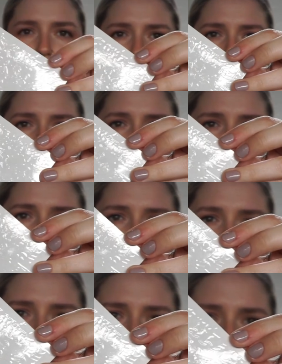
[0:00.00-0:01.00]

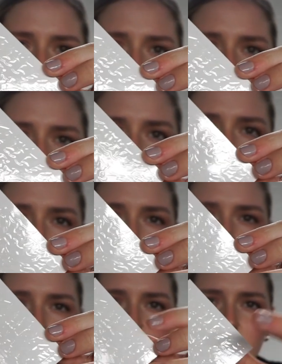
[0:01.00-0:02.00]
Second set's like
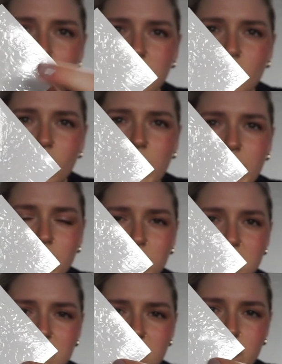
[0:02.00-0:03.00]
this. You have some white
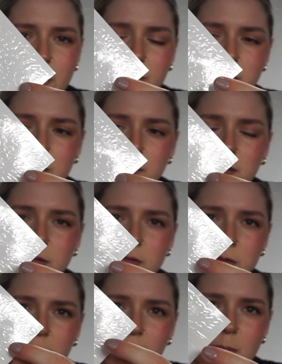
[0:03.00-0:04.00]
ones as well, so you can
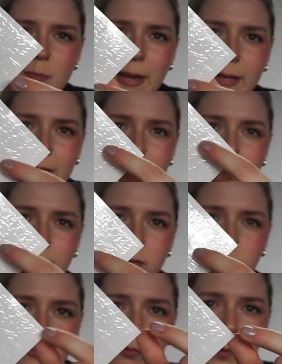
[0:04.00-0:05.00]
do like black
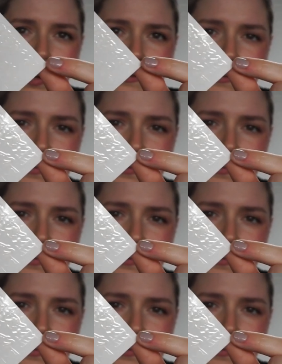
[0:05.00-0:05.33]
nails with a white